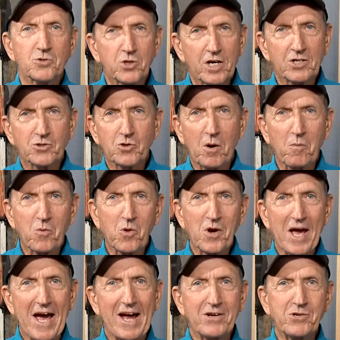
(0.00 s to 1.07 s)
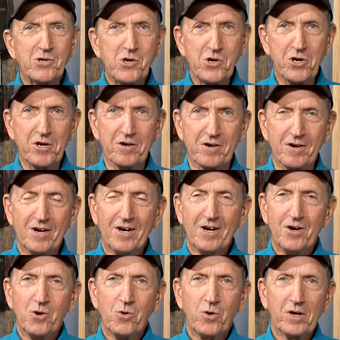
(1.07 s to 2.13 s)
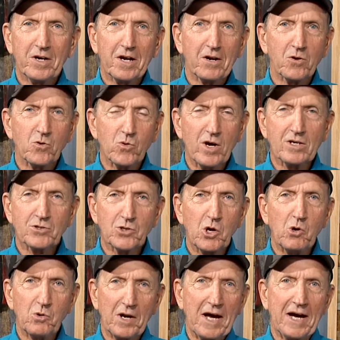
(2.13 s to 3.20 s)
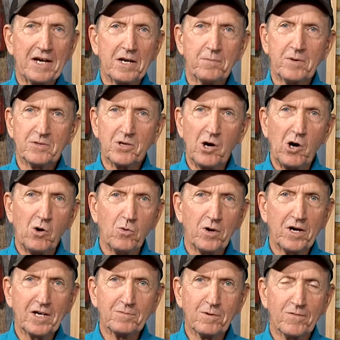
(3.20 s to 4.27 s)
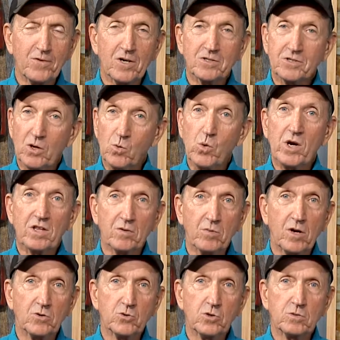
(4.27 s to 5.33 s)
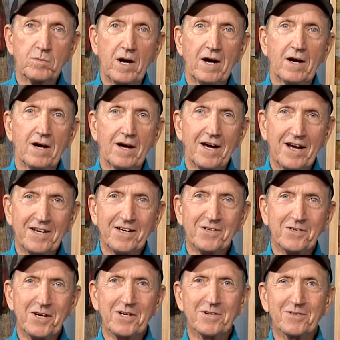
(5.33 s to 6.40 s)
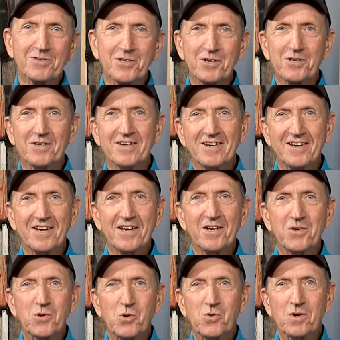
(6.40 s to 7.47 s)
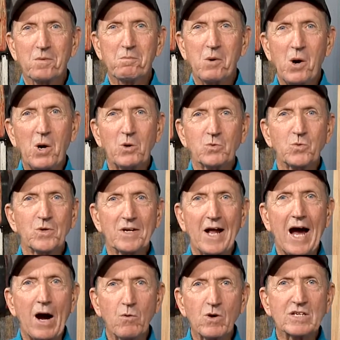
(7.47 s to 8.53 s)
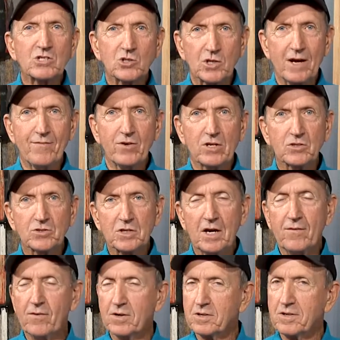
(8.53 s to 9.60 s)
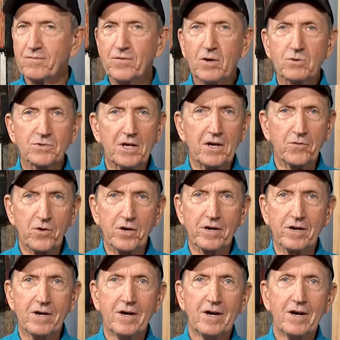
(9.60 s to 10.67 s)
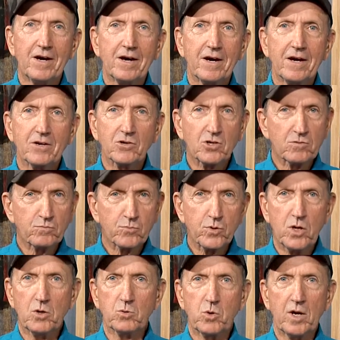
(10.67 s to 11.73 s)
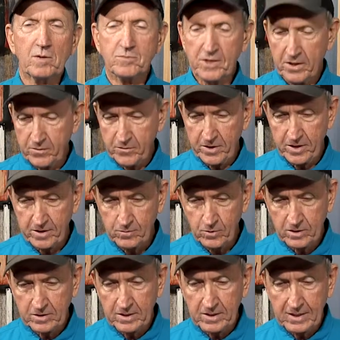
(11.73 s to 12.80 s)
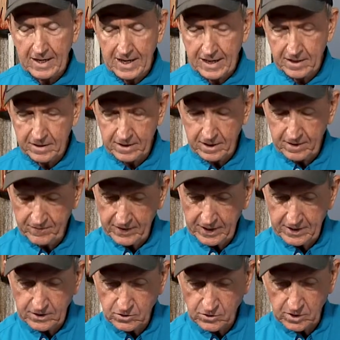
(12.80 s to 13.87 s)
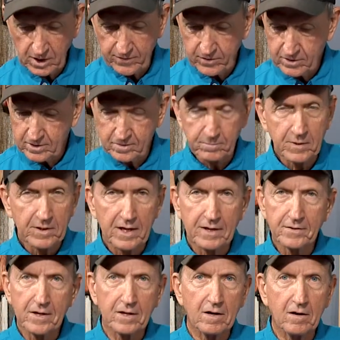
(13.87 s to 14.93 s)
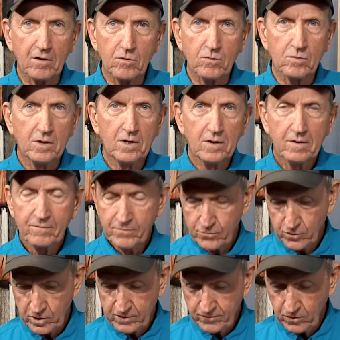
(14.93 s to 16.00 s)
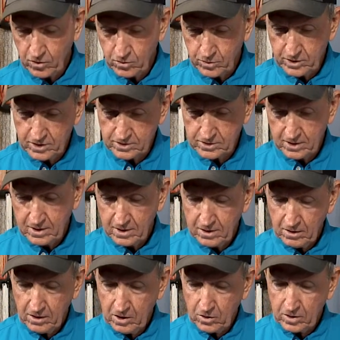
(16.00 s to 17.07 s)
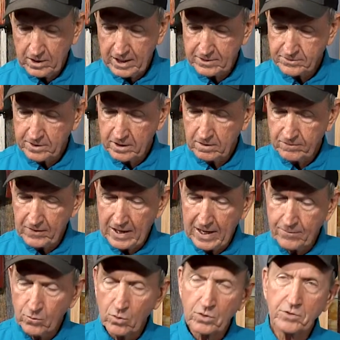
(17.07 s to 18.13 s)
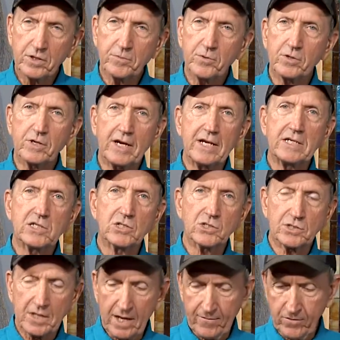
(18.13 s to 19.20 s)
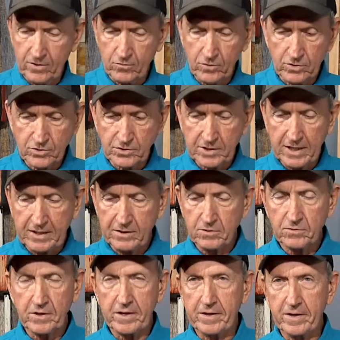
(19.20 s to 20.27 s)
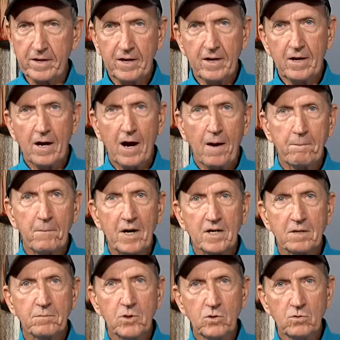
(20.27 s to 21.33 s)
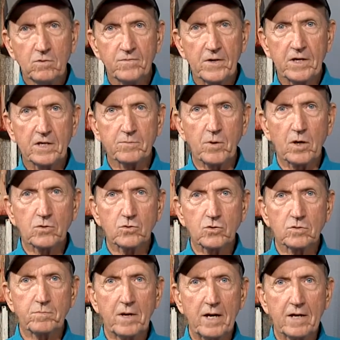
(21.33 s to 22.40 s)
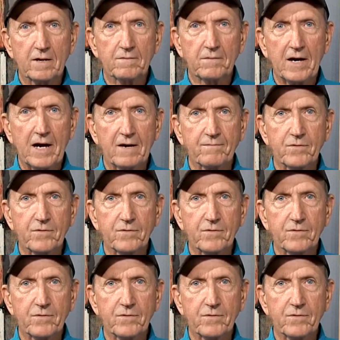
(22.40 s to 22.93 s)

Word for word: Chester. I'm glad you're here. We've got a great show lineup as always, but first, our weather brought to us by Haney Technical Center at the corner of Baldwin and Highway 77. Good folks out there and good programs out there. We're looking at a high today of 87, has been out that all three or four weeks. Low tonight, 75, water temperature 87, real steady on that. Our Monday moon phase brought to us by the fine